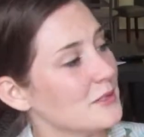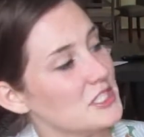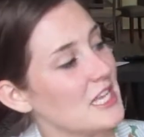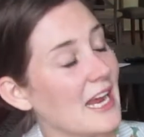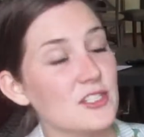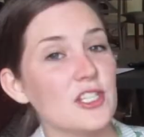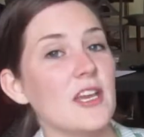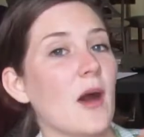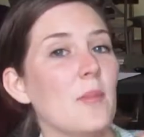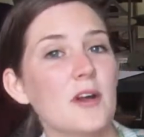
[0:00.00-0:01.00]
which is actually
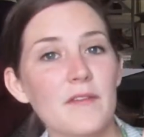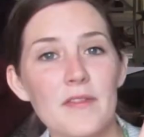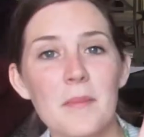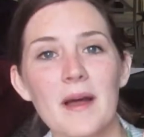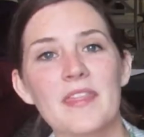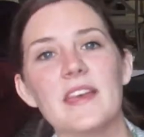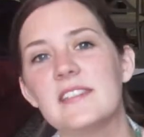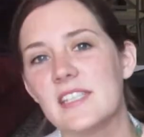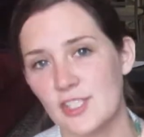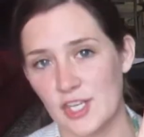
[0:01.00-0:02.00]
a Book of the Month
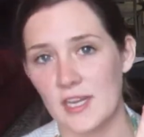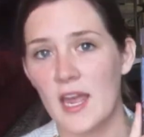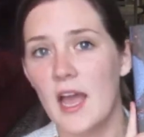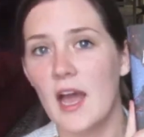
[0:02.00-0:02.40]
edition